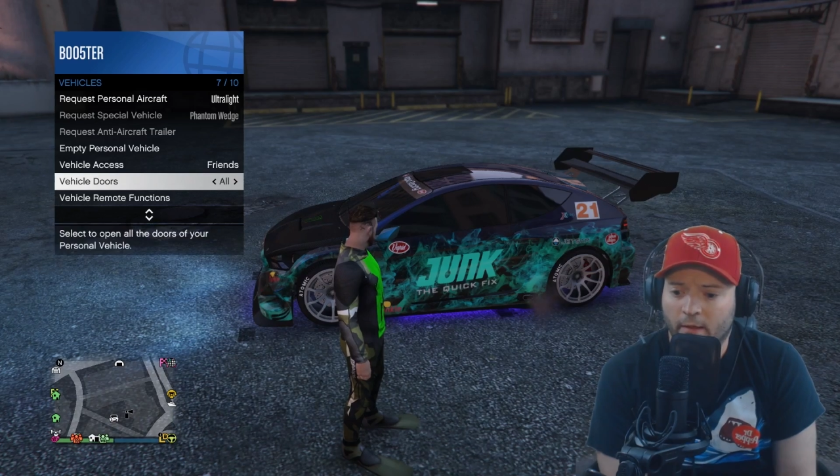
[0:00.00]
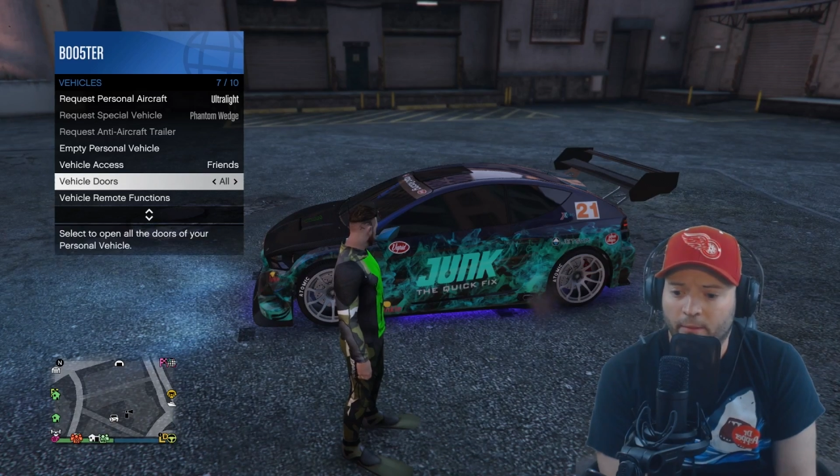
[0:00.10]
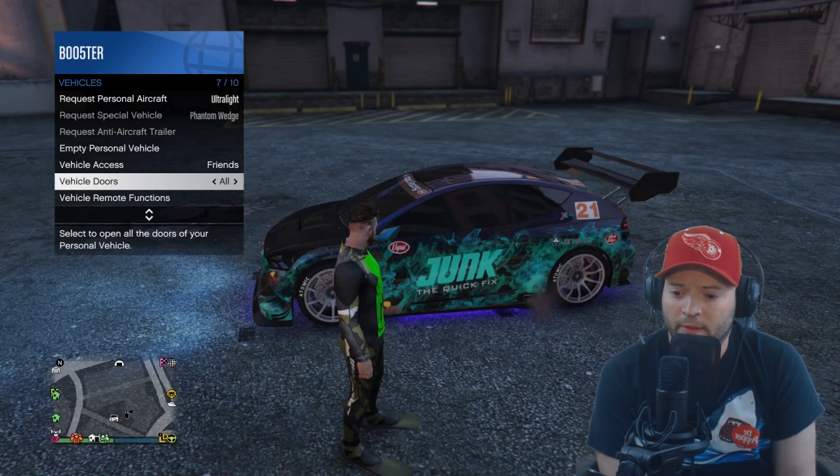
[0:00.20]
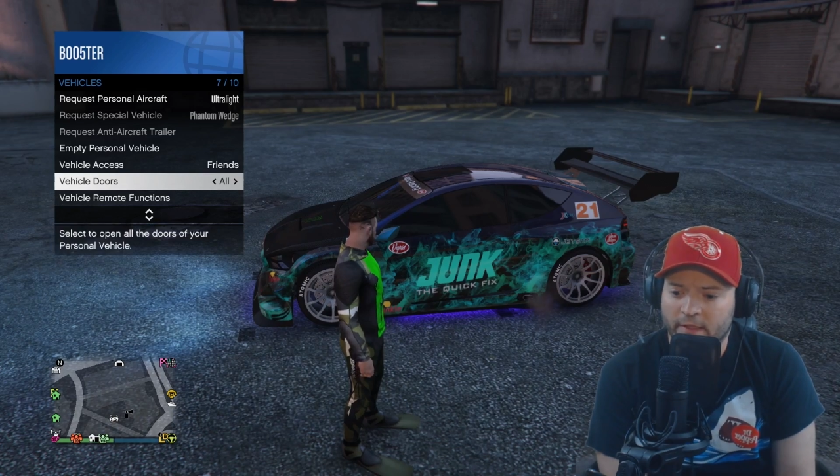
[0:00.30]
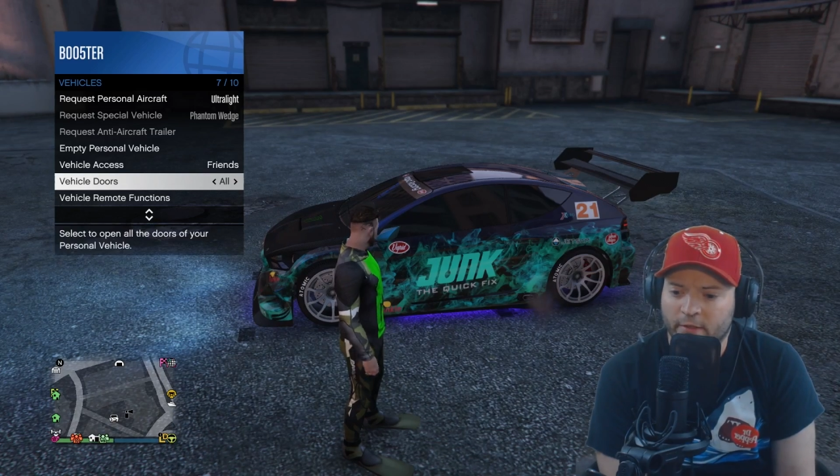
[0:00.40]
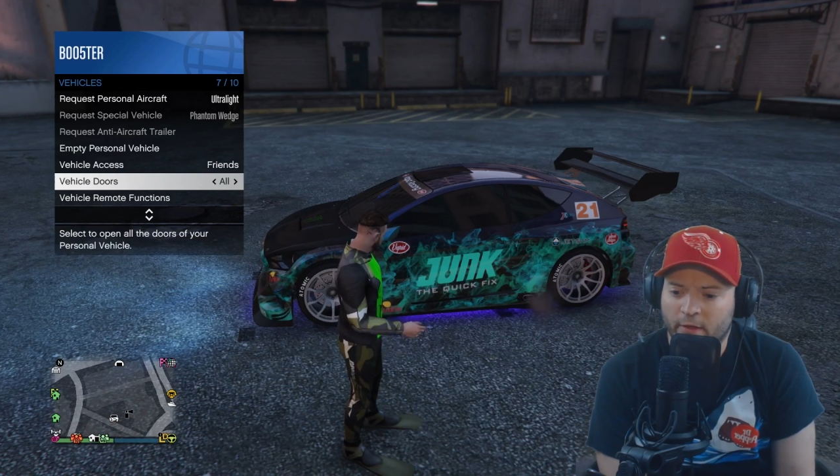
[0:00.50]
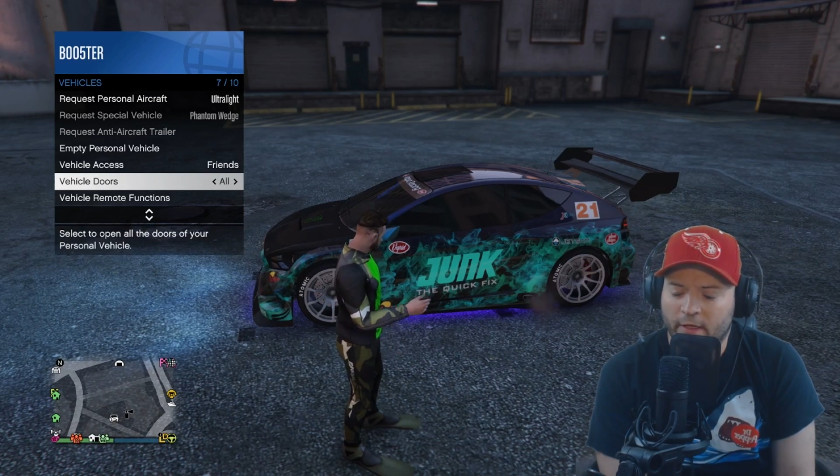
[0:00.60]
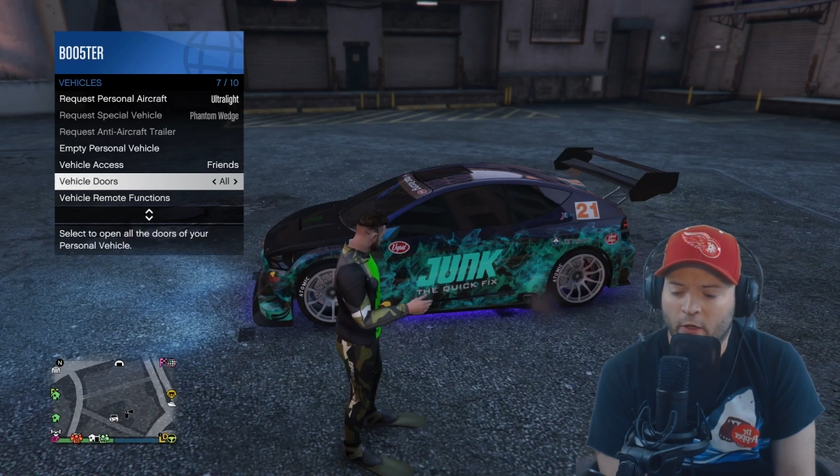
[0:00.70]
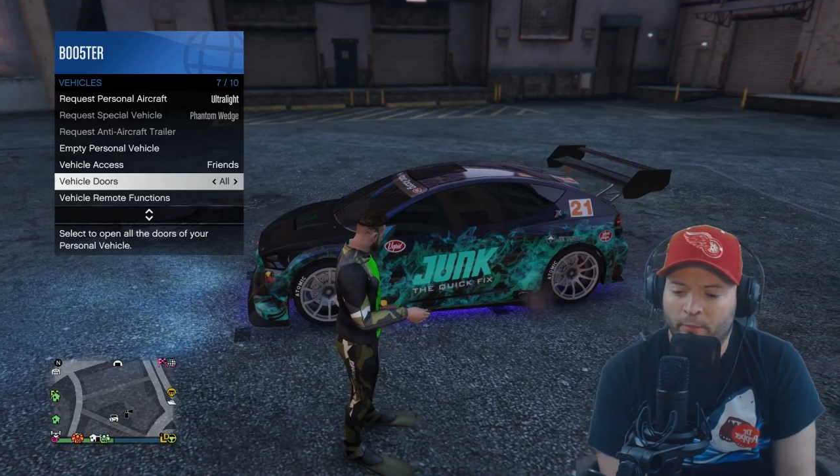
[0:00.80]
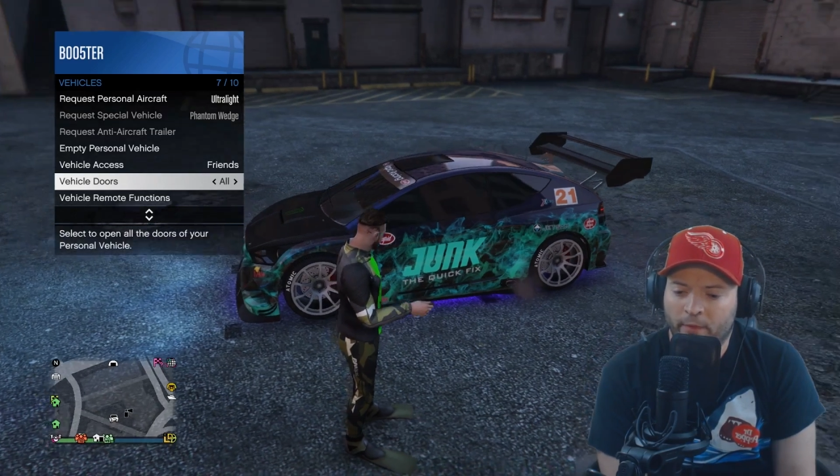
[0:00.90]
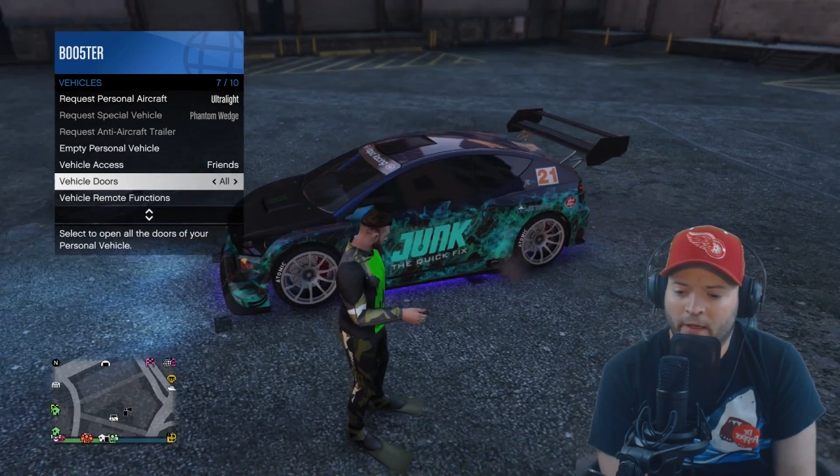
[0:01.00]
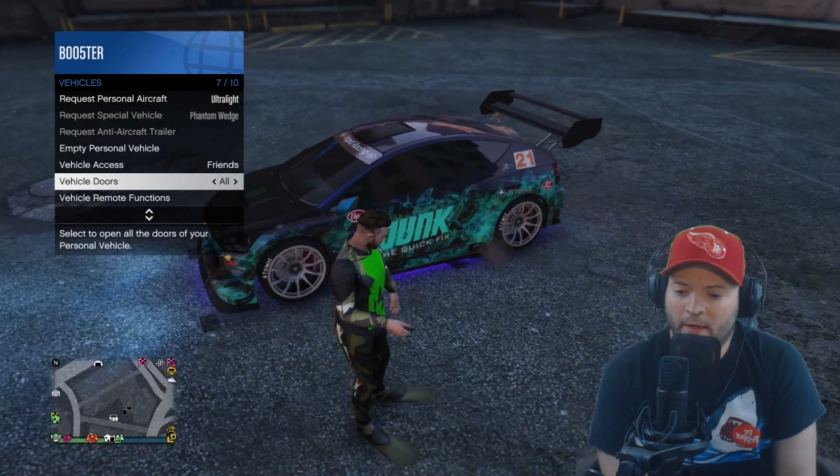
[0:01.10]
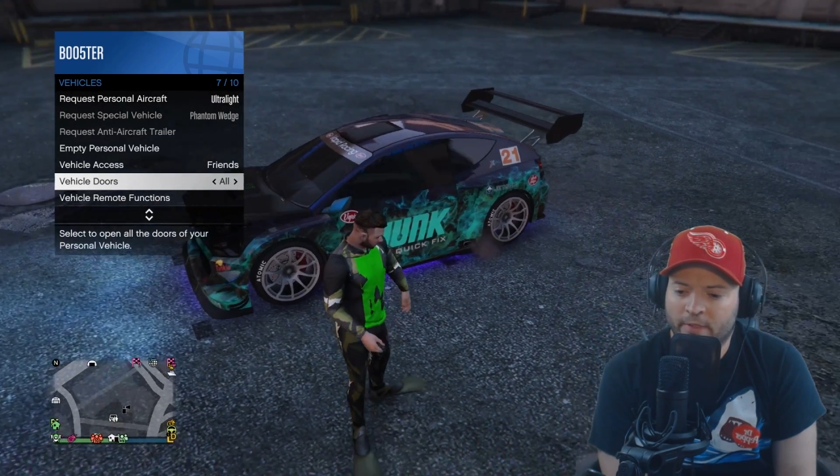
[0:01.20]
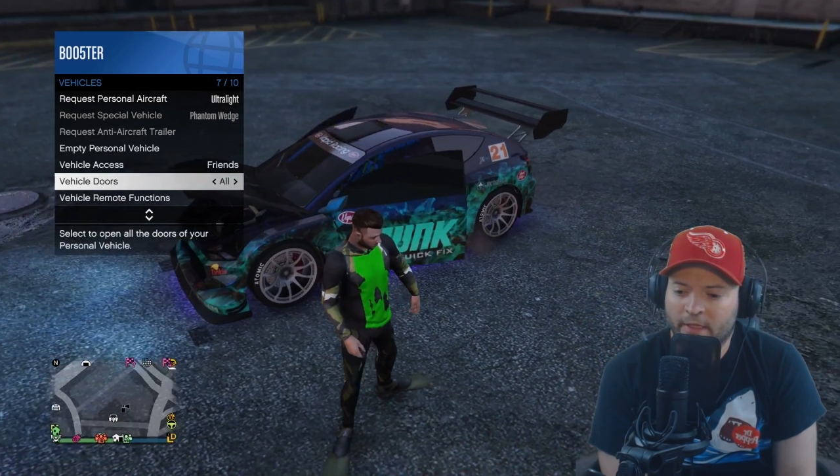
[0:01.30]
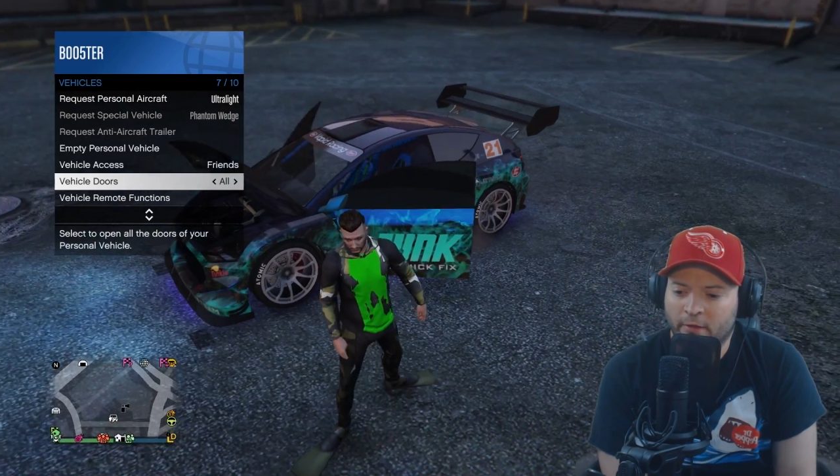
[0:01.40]
But let's go ahead and open it
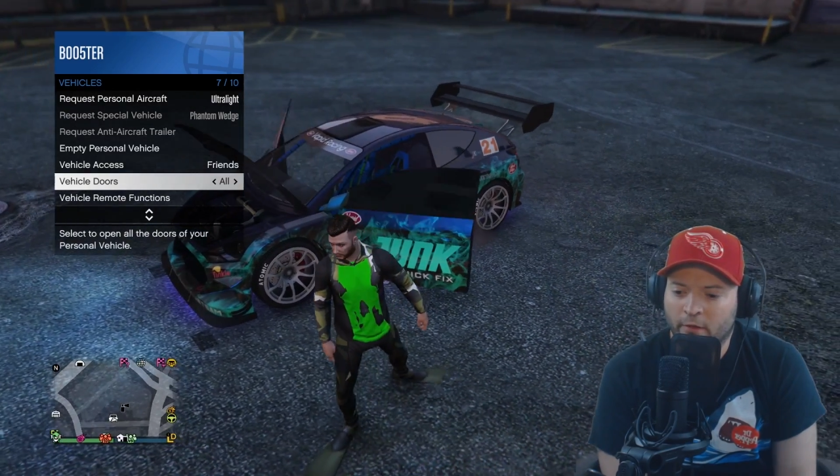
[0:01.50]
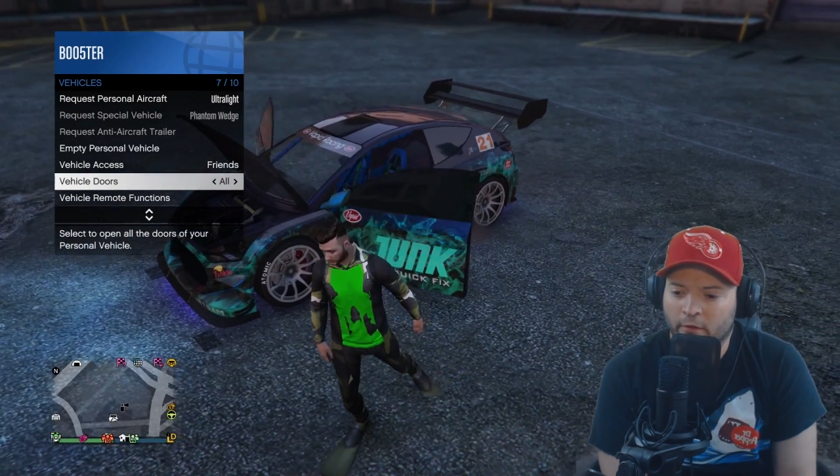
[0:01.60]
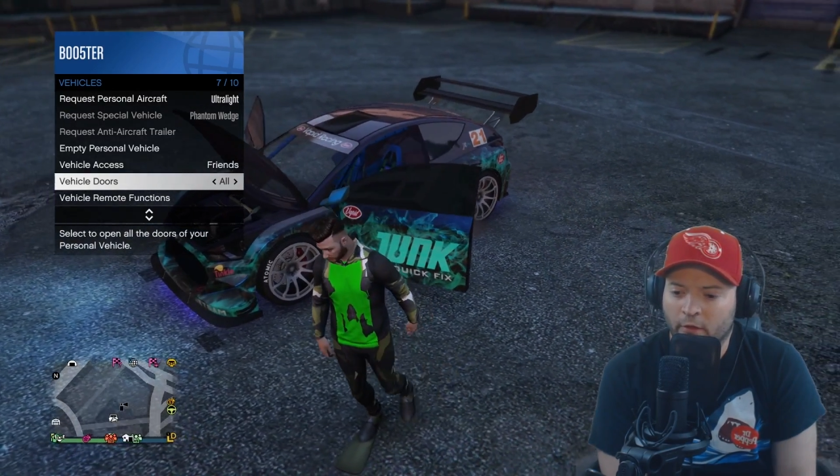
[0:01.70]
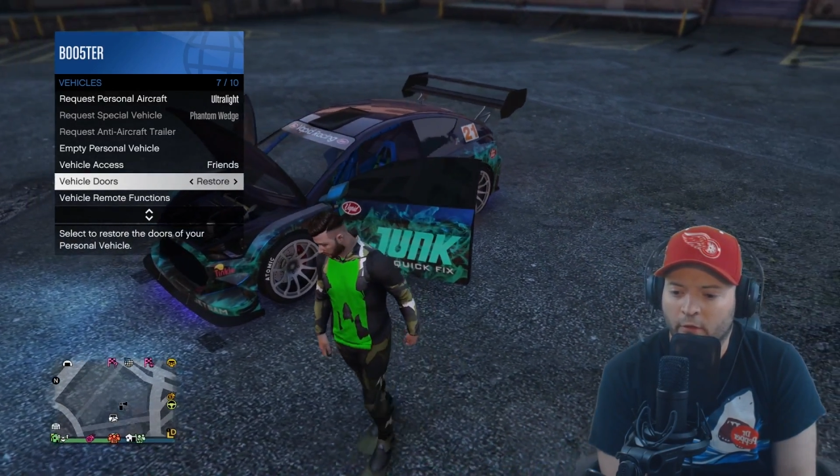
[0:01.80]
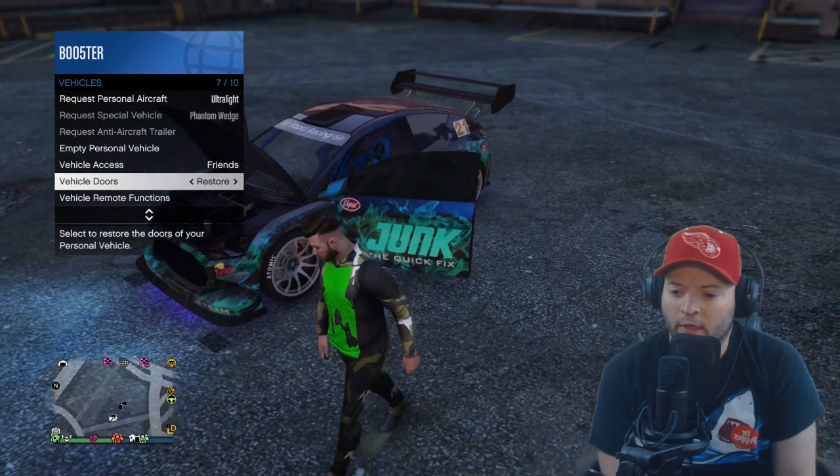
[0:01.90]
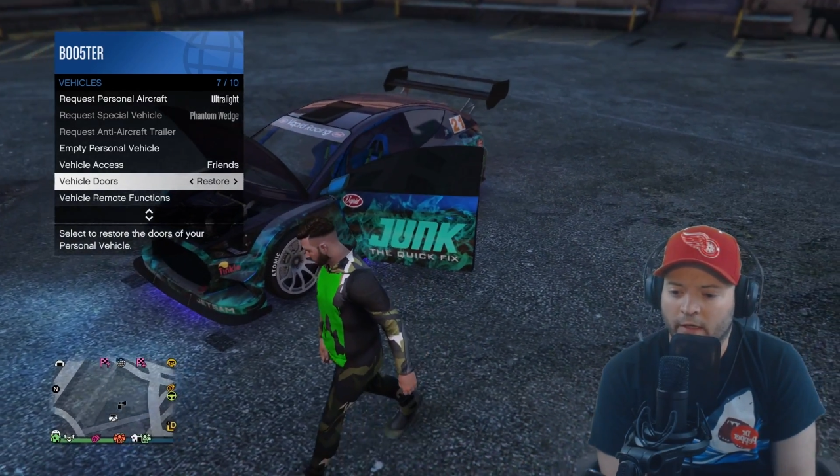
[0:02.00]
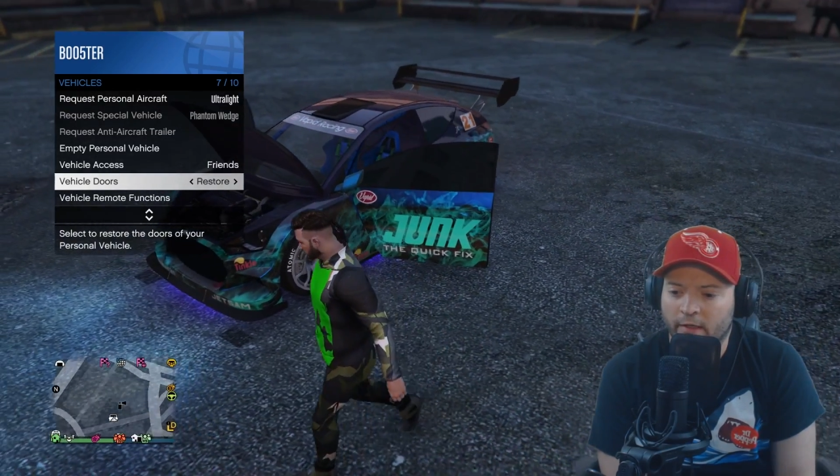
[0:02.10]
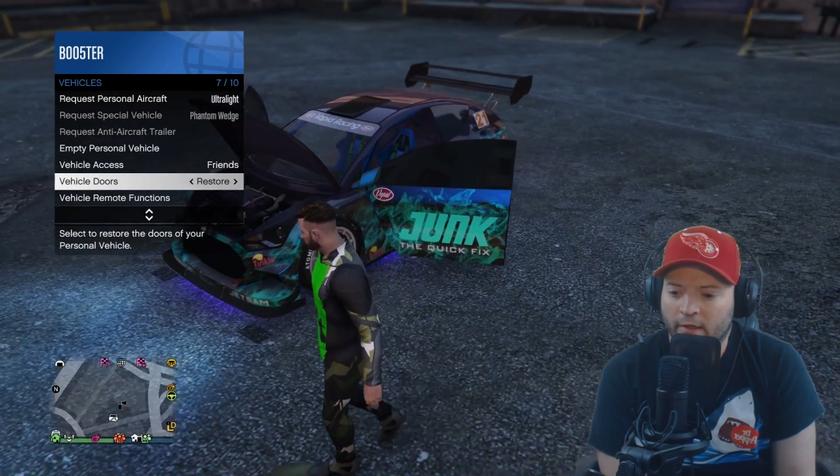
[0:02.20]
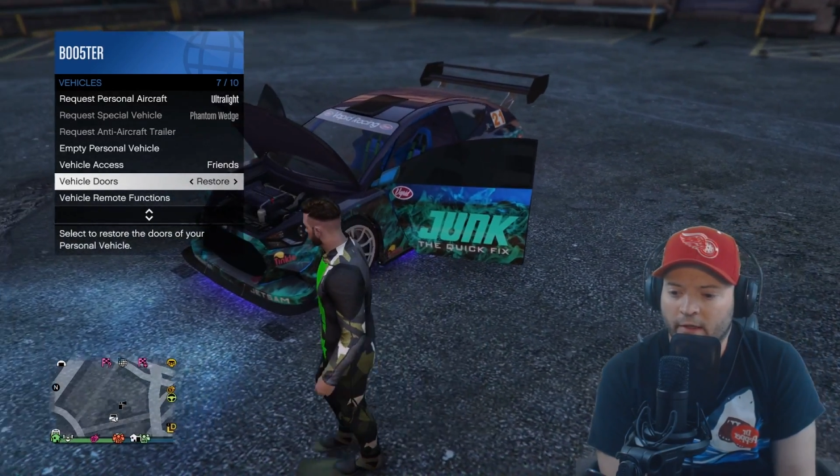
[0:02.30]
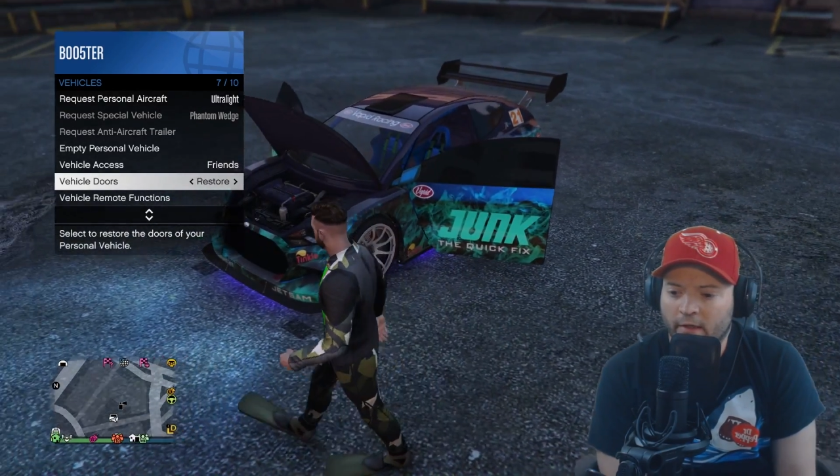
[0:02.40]
up, take a look real quick.